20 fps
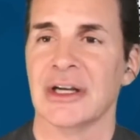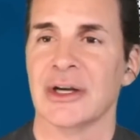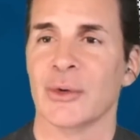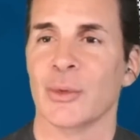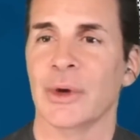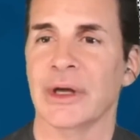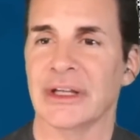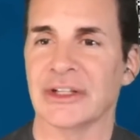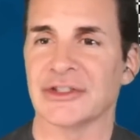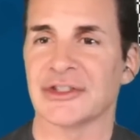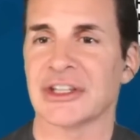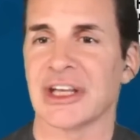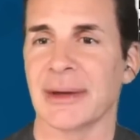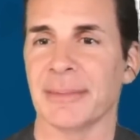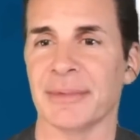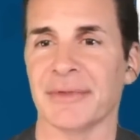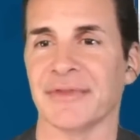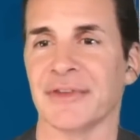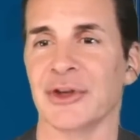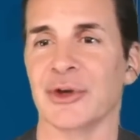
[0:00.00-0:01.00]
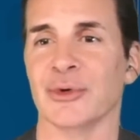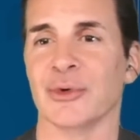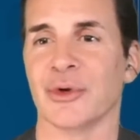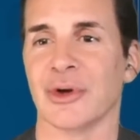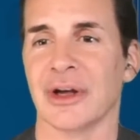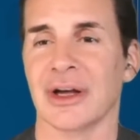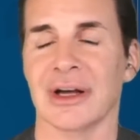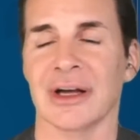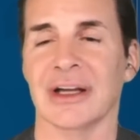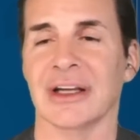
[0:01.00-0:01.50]
we can skip a few
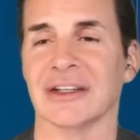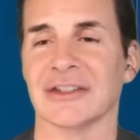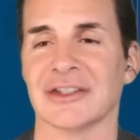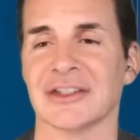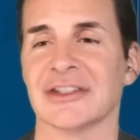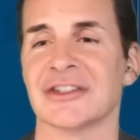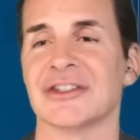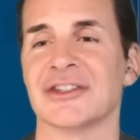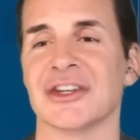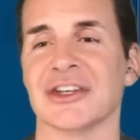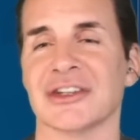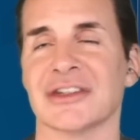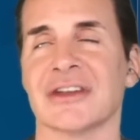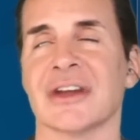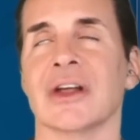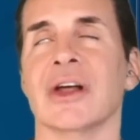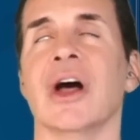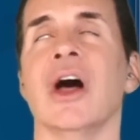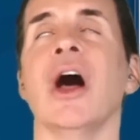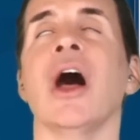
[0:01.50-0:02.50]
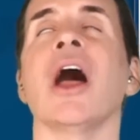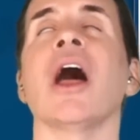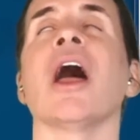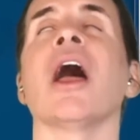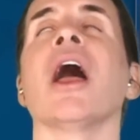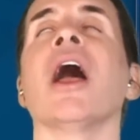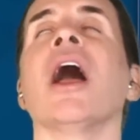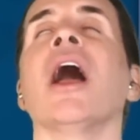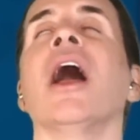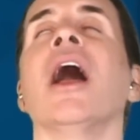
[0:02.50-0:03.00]
because uh, it's just ugh,
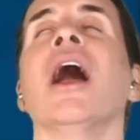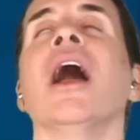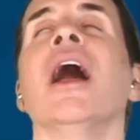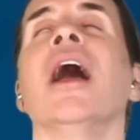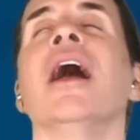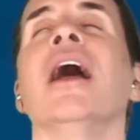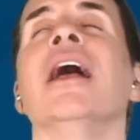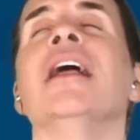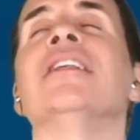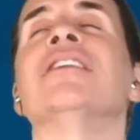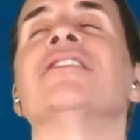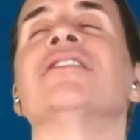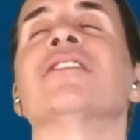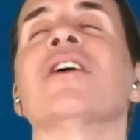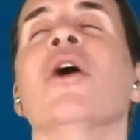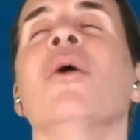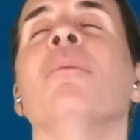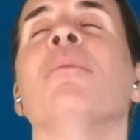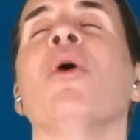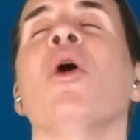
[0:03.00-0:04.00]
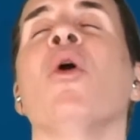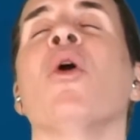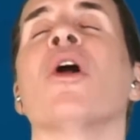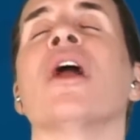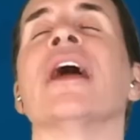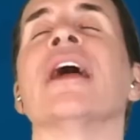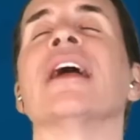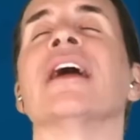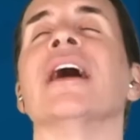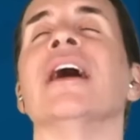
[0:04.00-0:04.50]
it's so
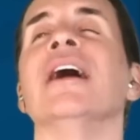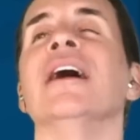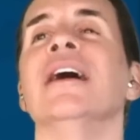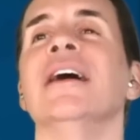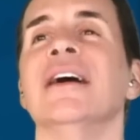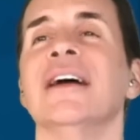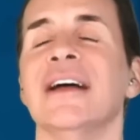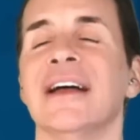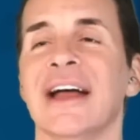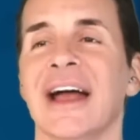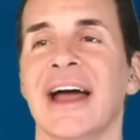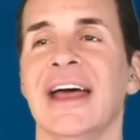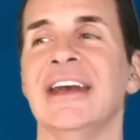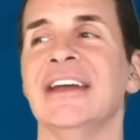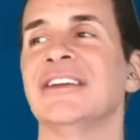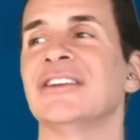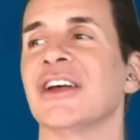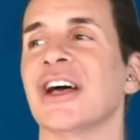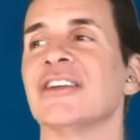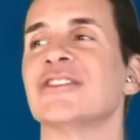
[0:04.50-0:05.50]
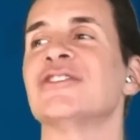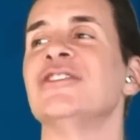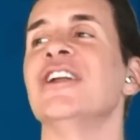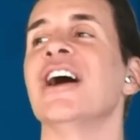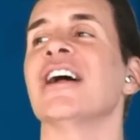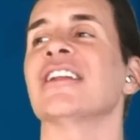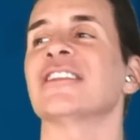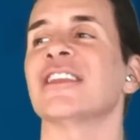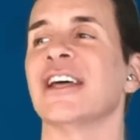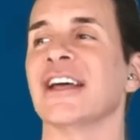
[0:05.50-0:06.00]
boring, and it does
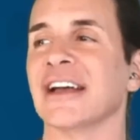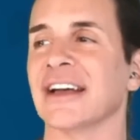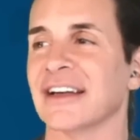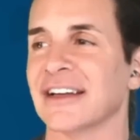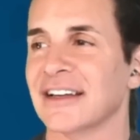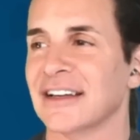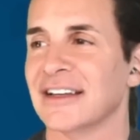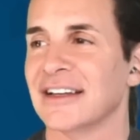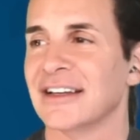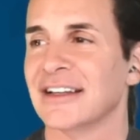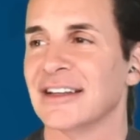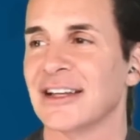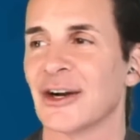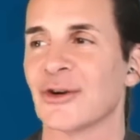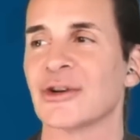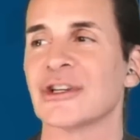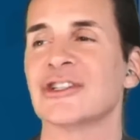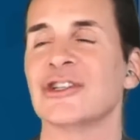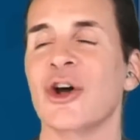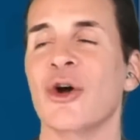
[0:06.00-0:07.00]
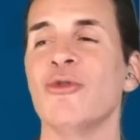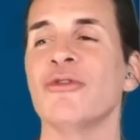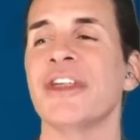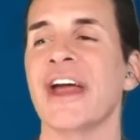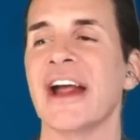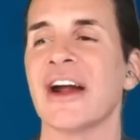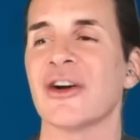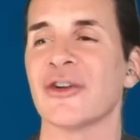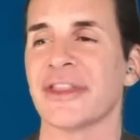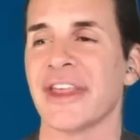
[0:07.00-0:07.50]
nothing. There is no
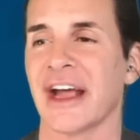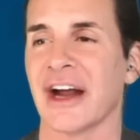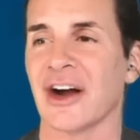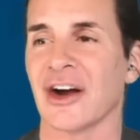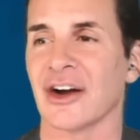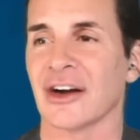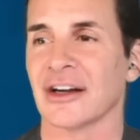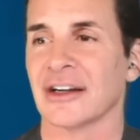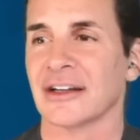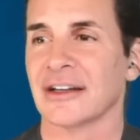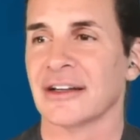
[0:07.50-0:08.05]
there there.